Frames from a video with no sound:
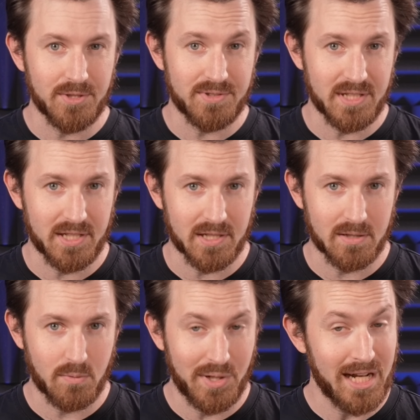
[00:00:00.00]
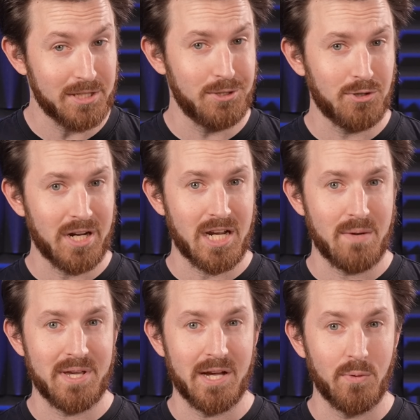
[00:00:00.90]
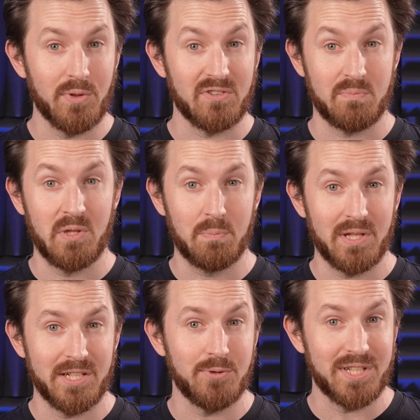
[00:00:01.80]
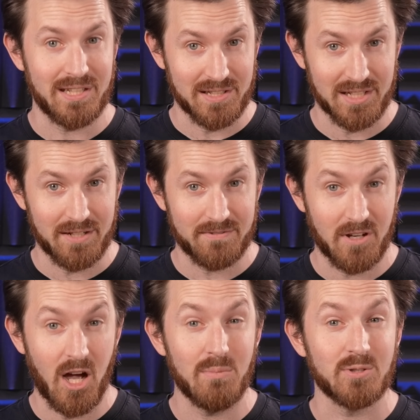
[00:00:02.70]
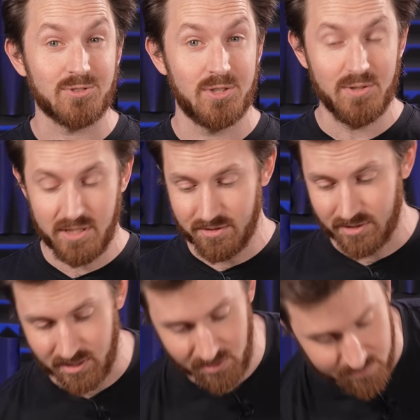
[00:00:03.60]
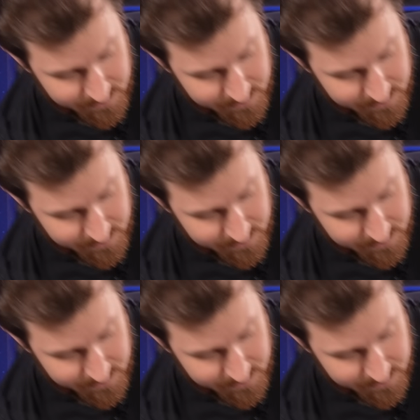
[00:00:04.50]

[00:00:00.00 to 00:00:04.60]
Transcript: you see here, we'd actually tried coming out with the Smith Blade utility knife almost two years ago.